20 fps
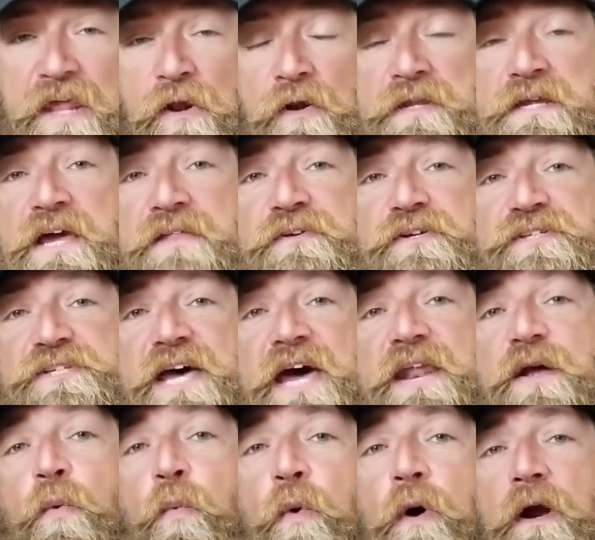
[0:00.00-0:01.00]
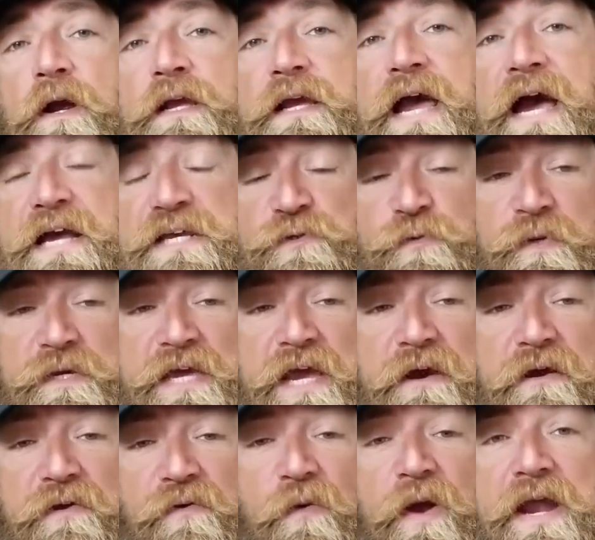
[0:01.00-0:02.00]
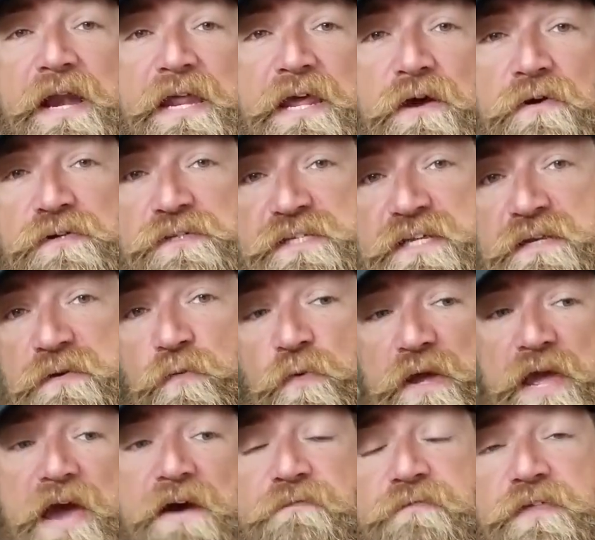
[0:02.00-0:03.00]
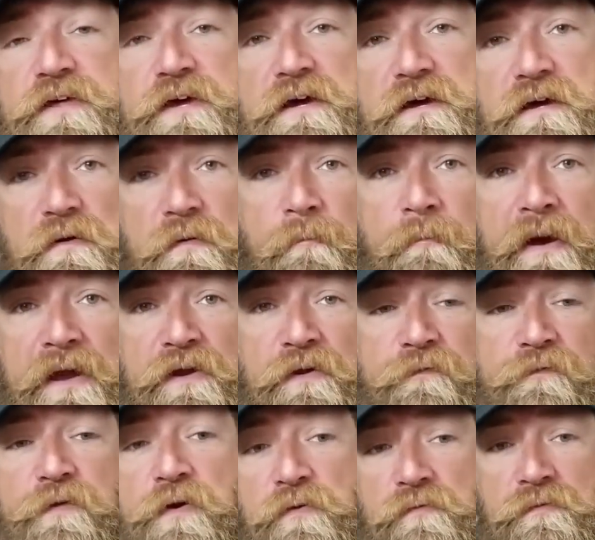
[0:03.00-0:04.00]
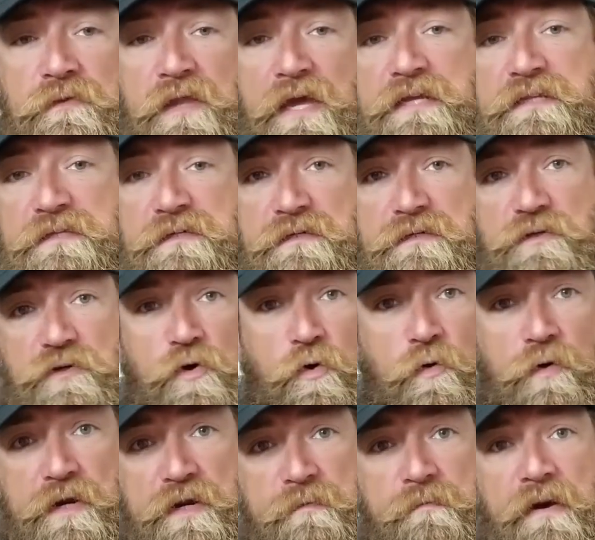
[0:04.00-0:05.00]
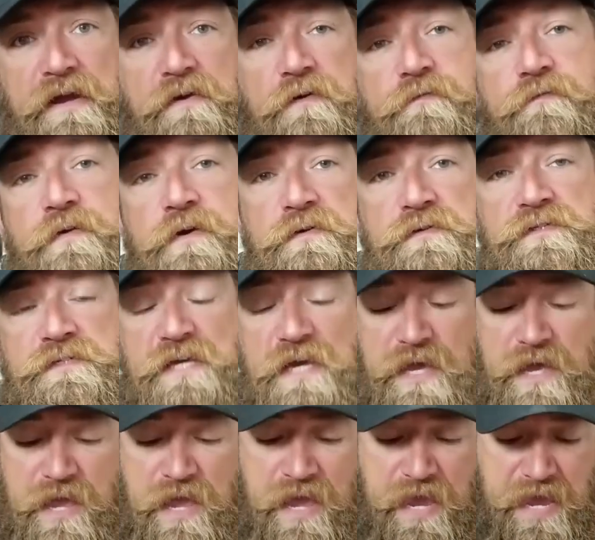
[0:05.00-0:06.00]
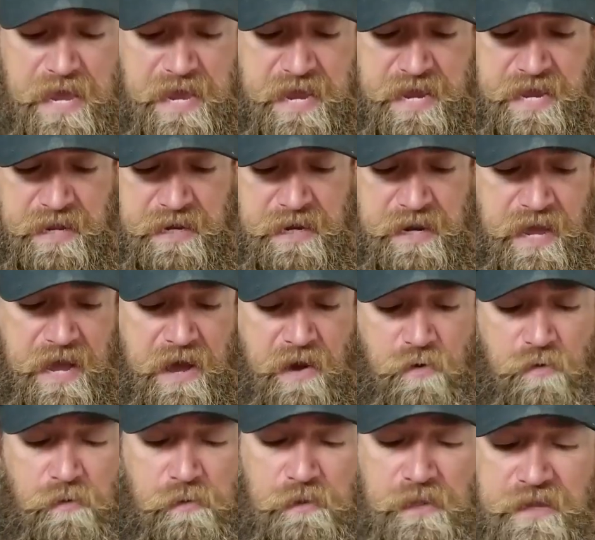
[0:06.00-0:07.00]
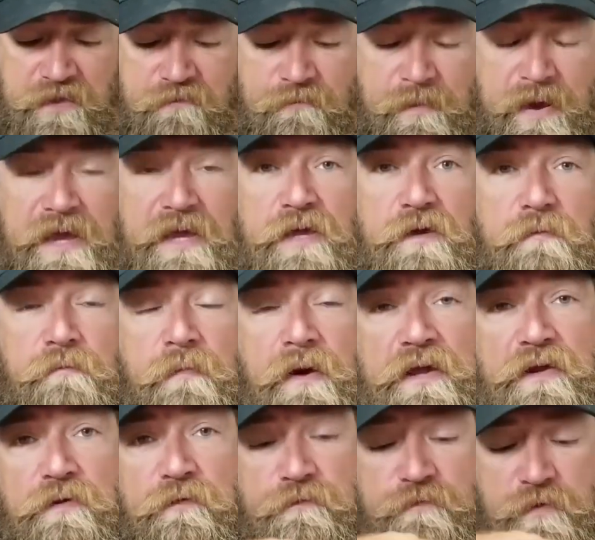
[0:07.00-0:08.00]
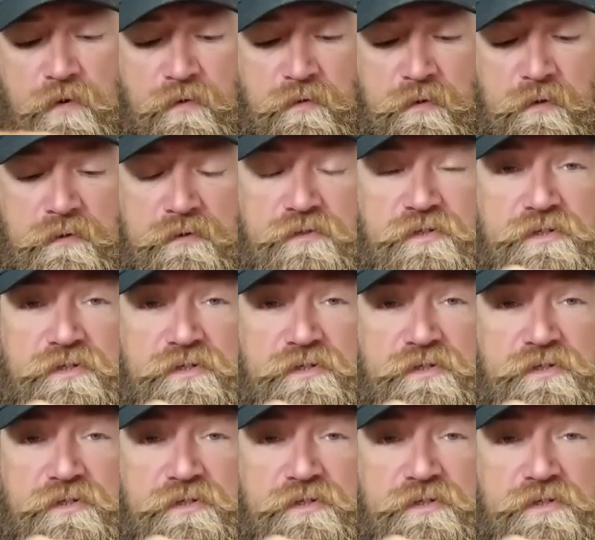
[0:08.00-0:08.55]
on the other side at work, guys, we carry radios that we have the microphone, like the corded microphones. And I'll leave my microphone